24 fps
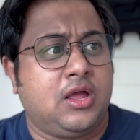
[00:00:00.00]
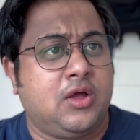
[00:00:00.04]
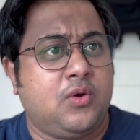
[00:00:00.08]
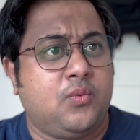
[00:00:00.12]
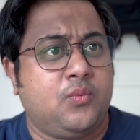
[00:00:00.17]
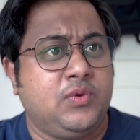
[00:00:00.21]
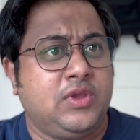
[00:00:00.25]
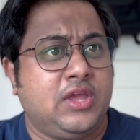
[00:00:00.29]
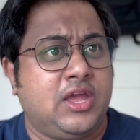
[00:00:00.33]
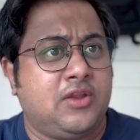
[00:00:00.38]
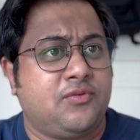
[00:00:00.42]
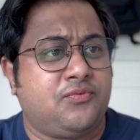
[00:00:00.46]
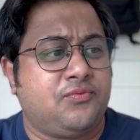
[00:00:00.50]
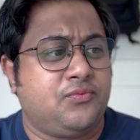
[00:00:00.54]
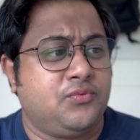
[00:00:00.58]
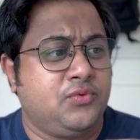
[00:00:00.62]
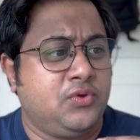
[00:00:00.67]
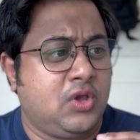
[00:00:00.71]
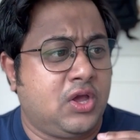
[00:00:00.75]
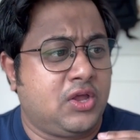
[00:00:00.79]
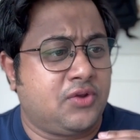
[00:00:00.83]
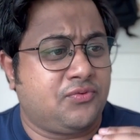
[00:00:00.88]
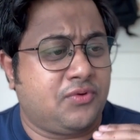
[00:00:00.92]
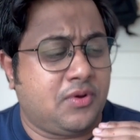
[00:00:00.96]
we
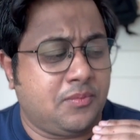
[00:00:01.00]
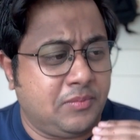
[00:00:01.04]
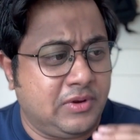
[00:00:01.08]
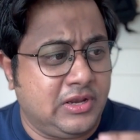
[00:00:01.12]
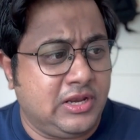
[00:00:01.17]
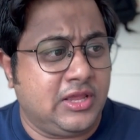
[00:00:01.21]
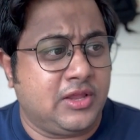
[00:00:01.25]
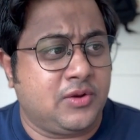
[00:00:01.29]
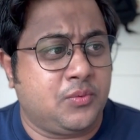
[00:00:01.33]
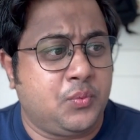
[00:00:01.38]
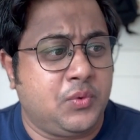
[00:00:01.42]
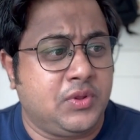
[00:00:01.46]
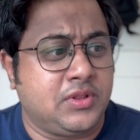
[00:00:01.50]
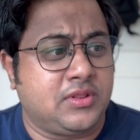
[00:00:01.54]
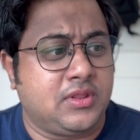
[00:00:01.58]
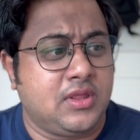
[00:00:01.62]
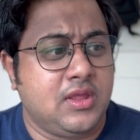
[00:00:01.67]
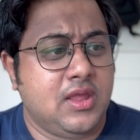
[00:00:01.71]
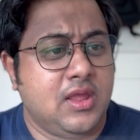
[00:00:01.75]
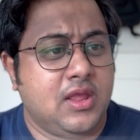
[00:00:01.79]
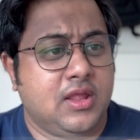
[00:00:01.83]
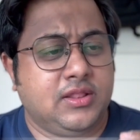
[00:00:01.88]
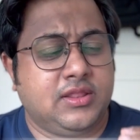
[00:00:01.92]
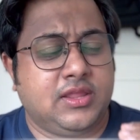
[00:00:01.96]
are familiar with
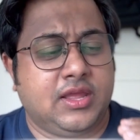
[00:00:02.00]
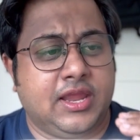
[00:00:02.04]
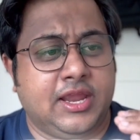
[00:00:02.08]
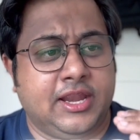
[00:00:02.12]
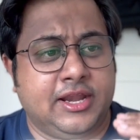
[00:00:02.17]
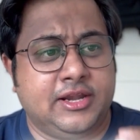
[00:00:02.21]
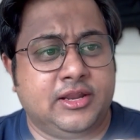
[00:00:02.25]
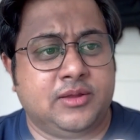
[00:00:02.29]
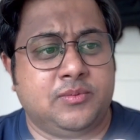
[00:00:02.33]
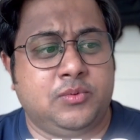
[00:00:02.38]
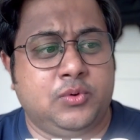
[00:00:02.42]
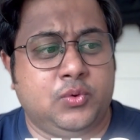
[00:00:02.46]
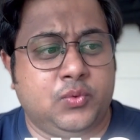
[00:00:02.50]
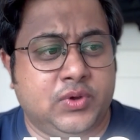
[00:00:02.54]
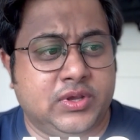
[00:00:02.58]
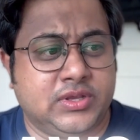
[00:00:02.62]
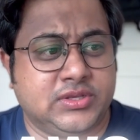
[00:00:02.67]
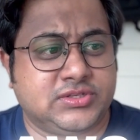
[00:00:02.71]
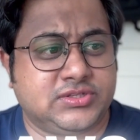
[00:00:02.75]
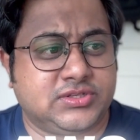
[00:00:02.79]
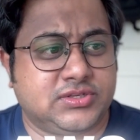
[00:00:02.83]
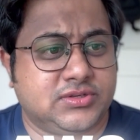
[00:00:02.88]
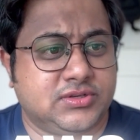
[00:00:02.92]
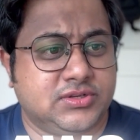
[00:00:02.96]
the
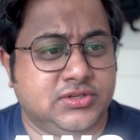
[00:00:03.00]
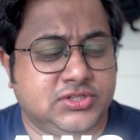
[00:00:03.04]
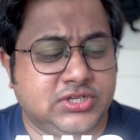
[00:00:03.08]
AWS